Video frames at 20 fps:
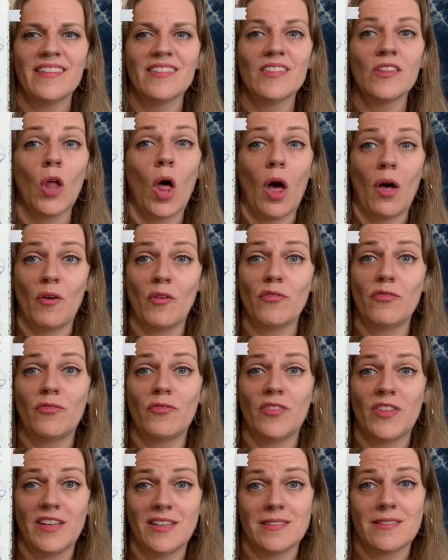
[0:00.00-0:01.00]
love
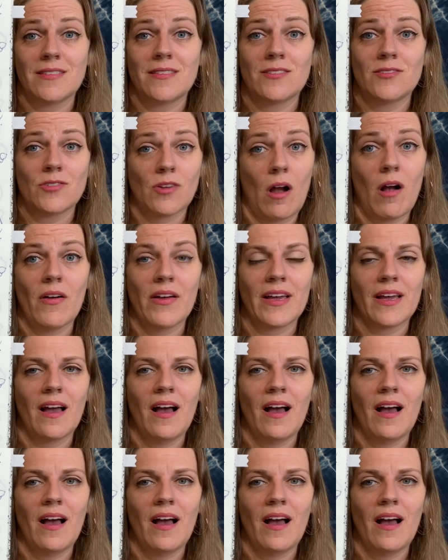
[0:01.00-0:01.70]
this drawing.